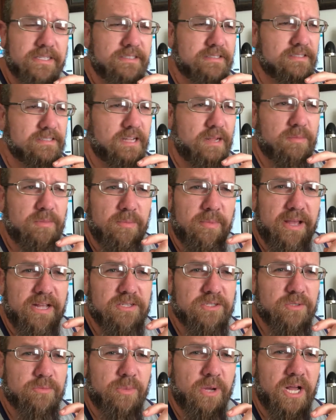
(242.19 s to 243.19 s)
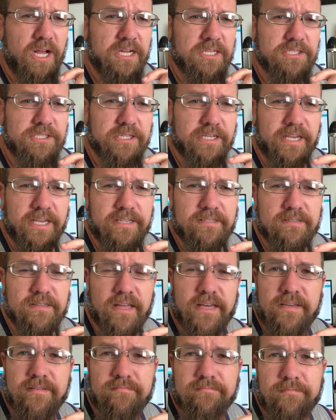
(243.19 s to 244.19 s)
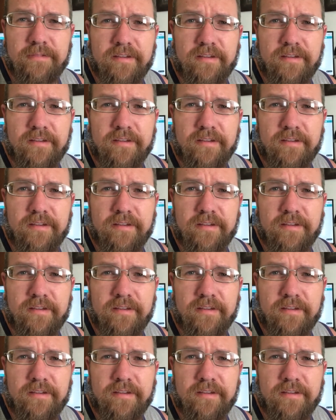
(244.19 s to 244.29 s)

it's time to master Posh, I guess, like